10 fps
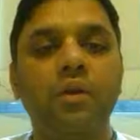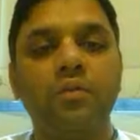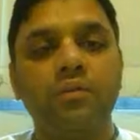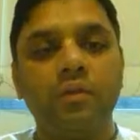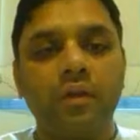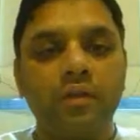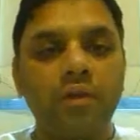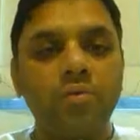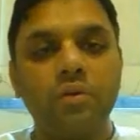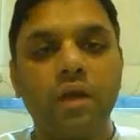
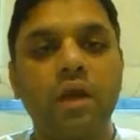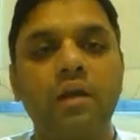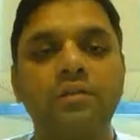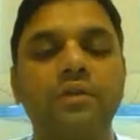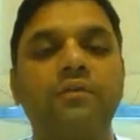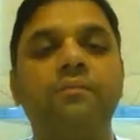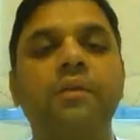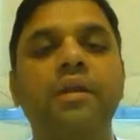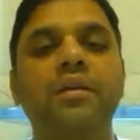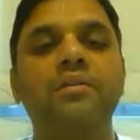into hundreds
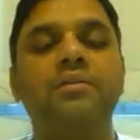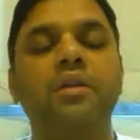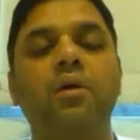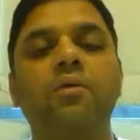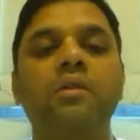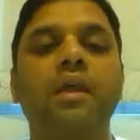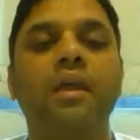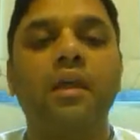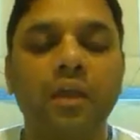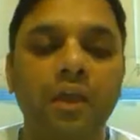of meters
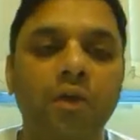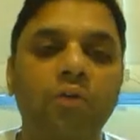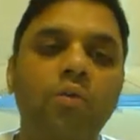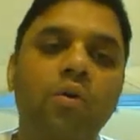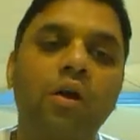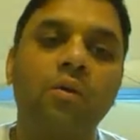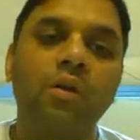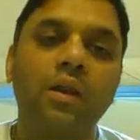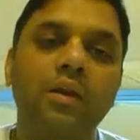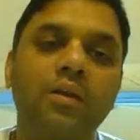down, they
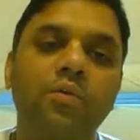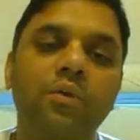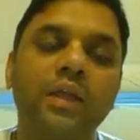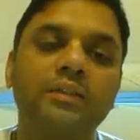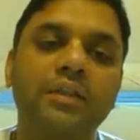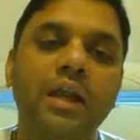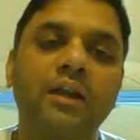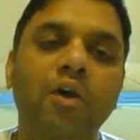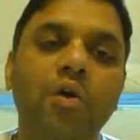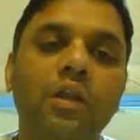go down and to
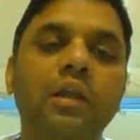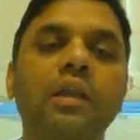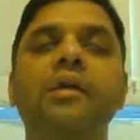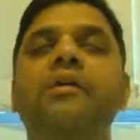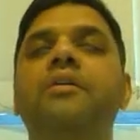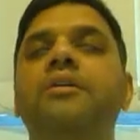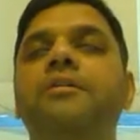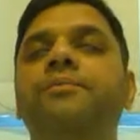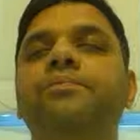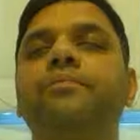extract oil.
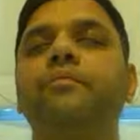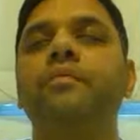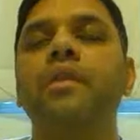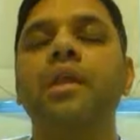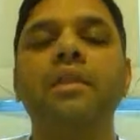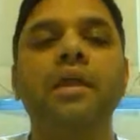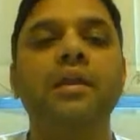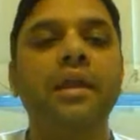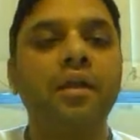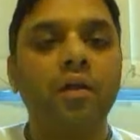
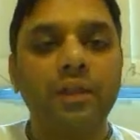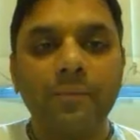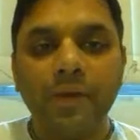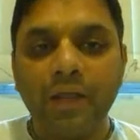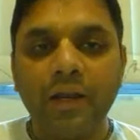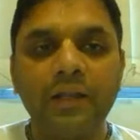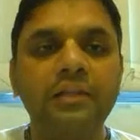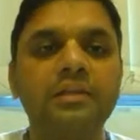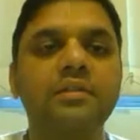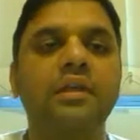They take all the
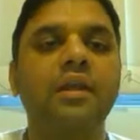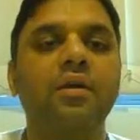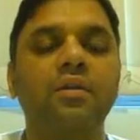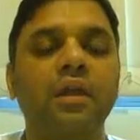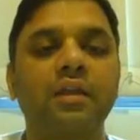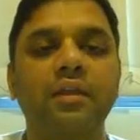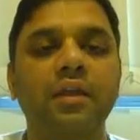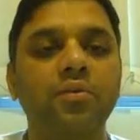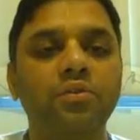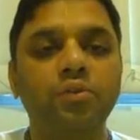minerals.
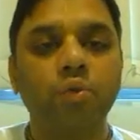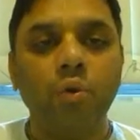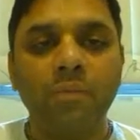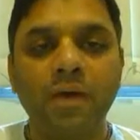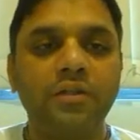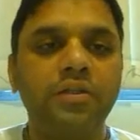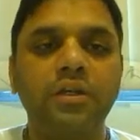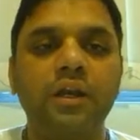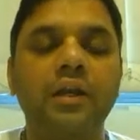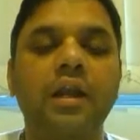They do so
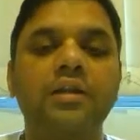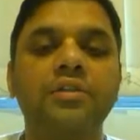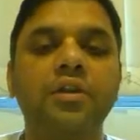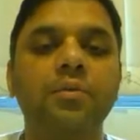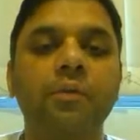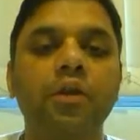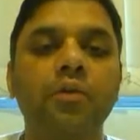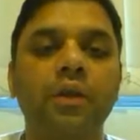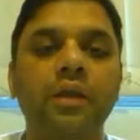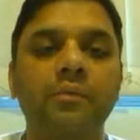much in addition
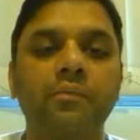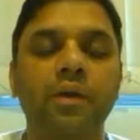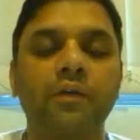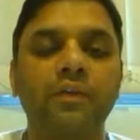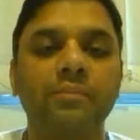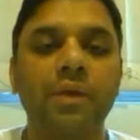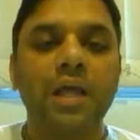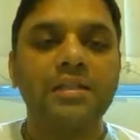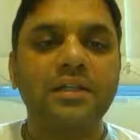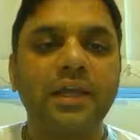to polluting
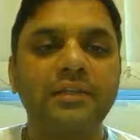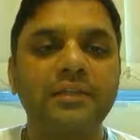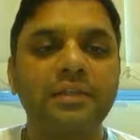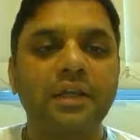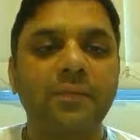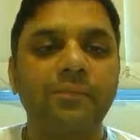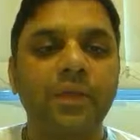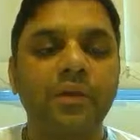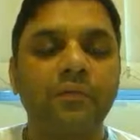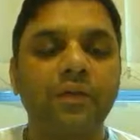with plastics.
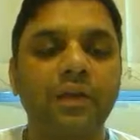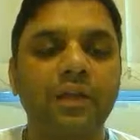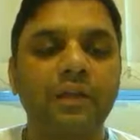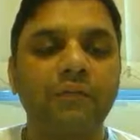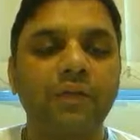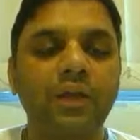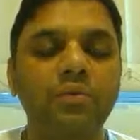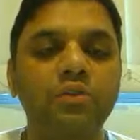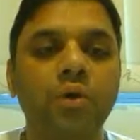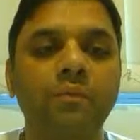
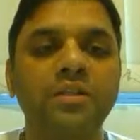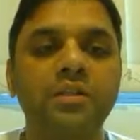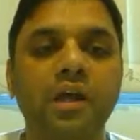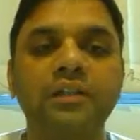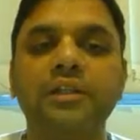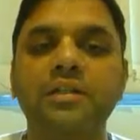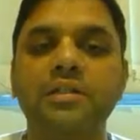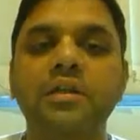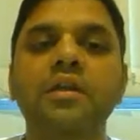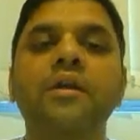We do so much
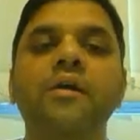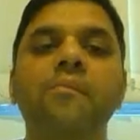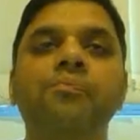nonsense,